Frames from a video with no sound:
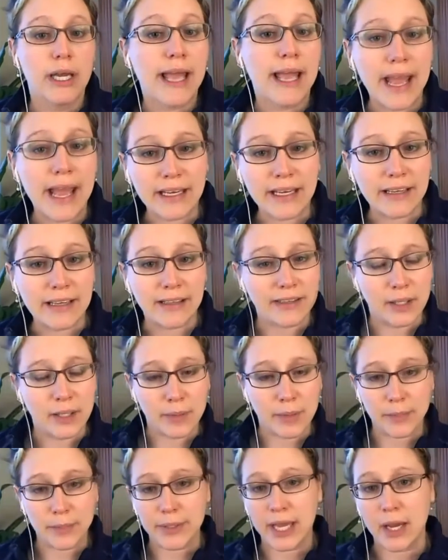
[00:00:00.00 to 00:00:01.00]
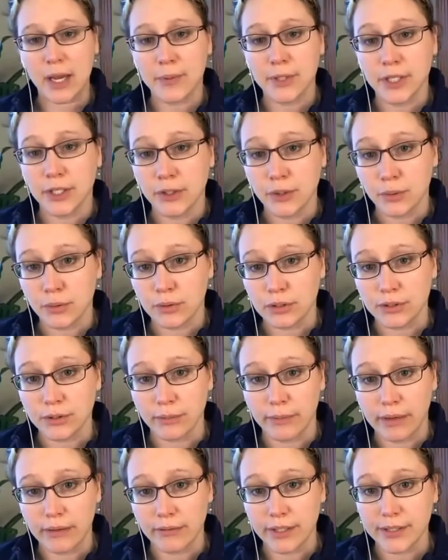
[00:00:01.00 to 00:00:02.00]
anything that might be happening in the world
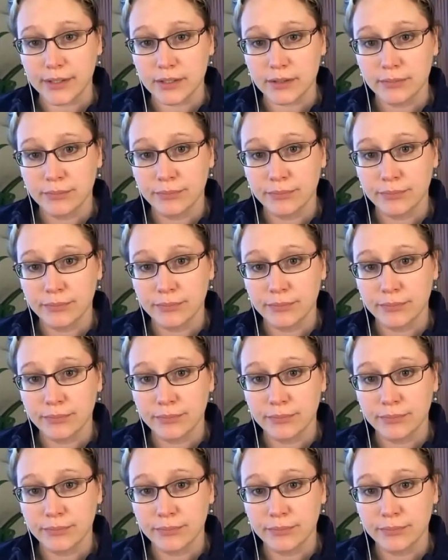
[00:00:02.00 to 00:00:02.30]
around us?